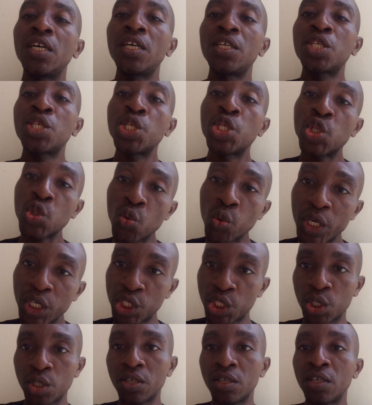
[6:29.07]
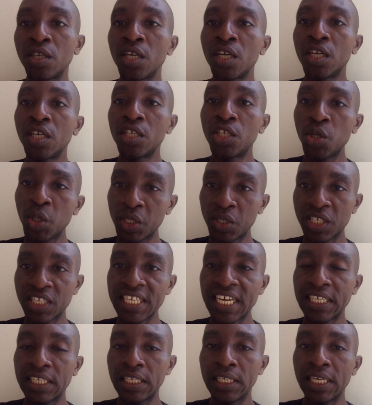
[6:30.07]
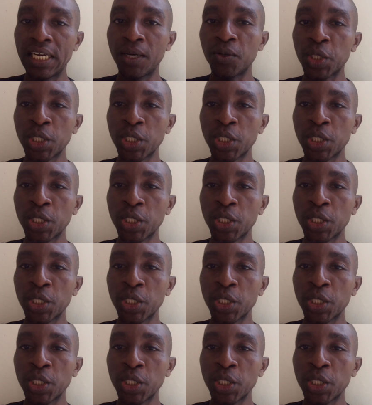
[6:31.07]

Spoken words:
situation? Do you understand it now?